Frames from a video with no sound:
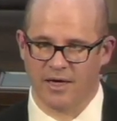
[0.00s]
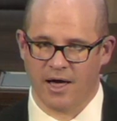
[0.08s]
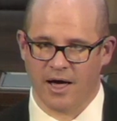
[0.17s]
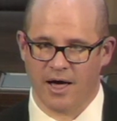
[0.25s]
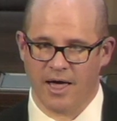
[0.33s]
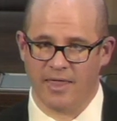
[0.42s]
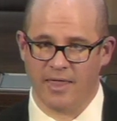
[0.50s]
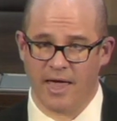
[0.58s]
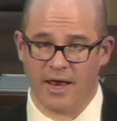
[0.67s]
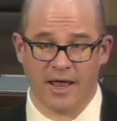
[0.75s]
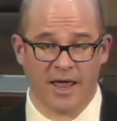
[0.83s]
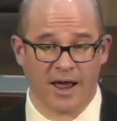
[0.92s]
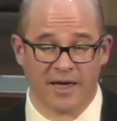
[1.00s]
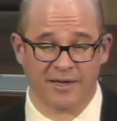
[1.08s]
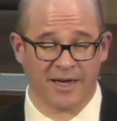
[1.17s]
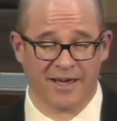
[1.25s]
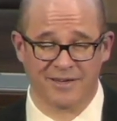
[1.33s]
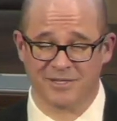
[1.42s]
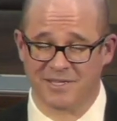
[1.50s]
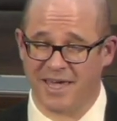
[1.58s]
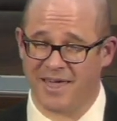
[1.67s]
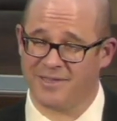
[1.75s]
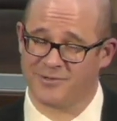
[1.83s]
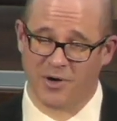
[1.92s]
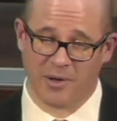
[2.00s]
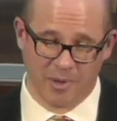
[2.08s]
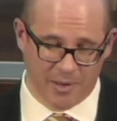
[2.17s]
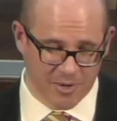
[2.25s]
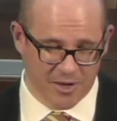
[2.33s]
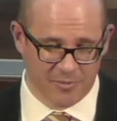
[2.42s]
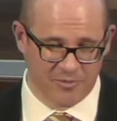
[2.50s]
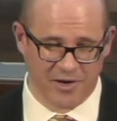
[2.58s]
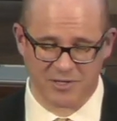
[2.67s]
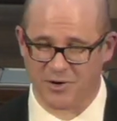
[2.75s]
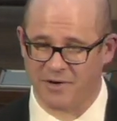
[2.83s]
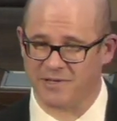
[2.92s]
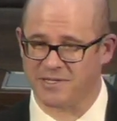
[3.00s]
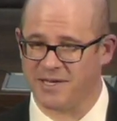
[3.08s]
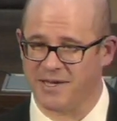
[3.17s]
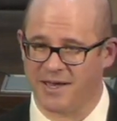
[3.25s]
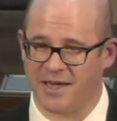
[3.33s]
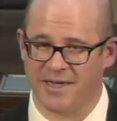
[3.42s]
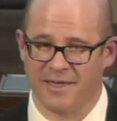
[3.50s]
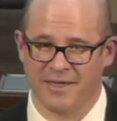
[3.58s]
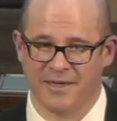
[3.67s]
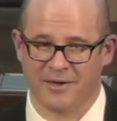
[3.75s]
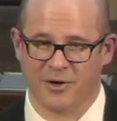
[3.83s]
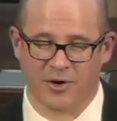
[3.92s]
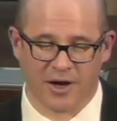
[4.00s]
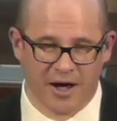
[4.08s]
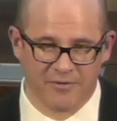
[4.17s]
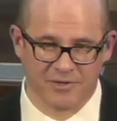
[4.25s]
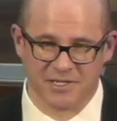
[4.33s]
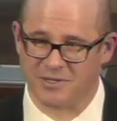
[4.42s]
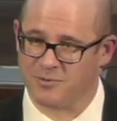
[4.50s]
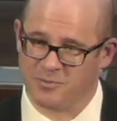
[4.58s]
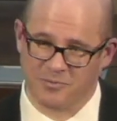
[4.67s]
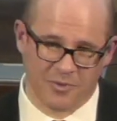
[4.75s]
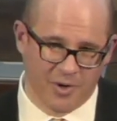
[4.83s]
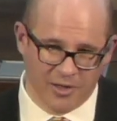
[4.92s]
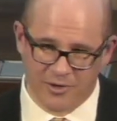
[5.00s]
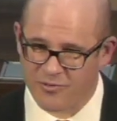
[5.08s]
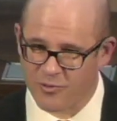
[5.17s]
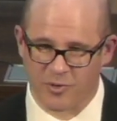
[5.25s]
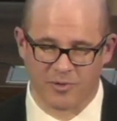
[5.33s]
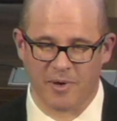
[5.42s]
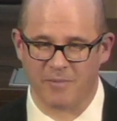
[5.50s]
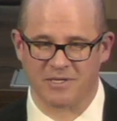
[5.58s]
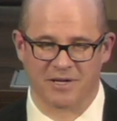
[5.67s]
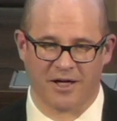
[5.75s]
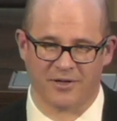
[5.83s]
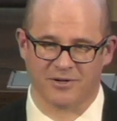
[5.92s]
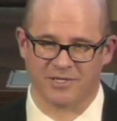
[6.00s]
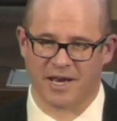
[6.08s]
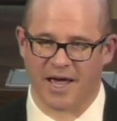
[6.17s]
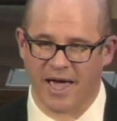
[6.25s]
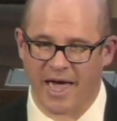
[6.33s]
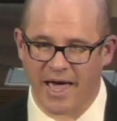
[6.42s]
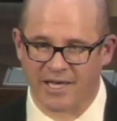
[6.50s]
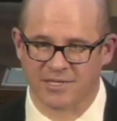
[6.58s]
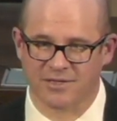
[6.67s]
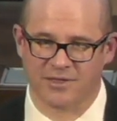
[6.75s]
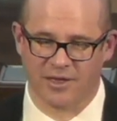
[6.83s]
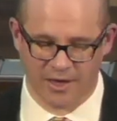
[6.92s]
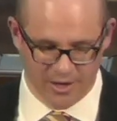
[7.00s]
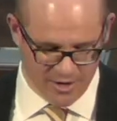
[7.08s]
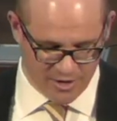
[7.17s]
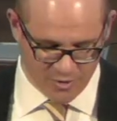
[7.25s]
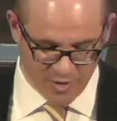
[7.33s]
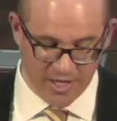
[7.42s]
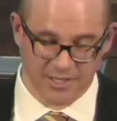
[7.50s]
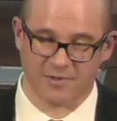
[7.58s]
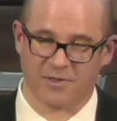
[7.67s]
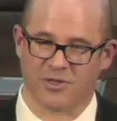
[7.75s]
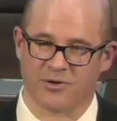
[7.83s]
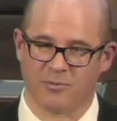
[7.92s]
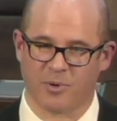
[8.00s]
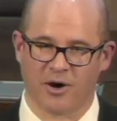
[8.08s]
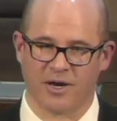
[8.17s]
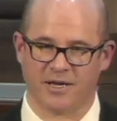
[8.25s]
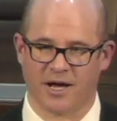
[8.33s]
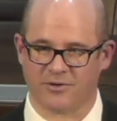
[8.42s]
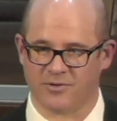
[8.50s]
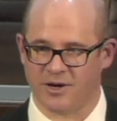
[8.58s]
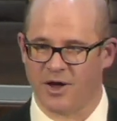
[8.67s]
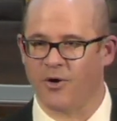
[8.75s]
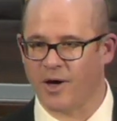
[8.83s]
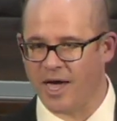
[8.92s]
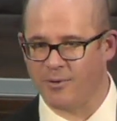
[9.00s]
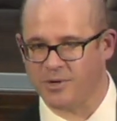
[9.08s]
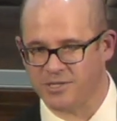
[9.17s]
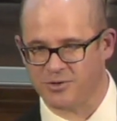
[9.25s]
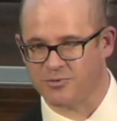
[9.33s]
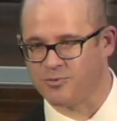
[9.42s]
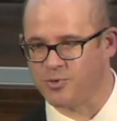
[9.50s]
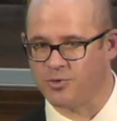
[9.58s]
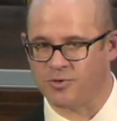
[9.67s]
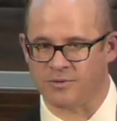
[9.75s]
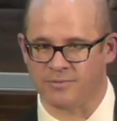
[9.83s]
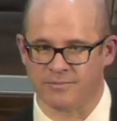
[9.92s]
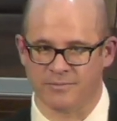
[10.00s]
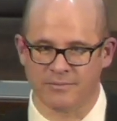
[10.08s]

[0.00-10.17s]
And I should say, so I'm a law professor, obviously, and I go to conferences and other Fourth Amendment scholars, and I ask the critics of the third-party doctrine, okay, what's your rule?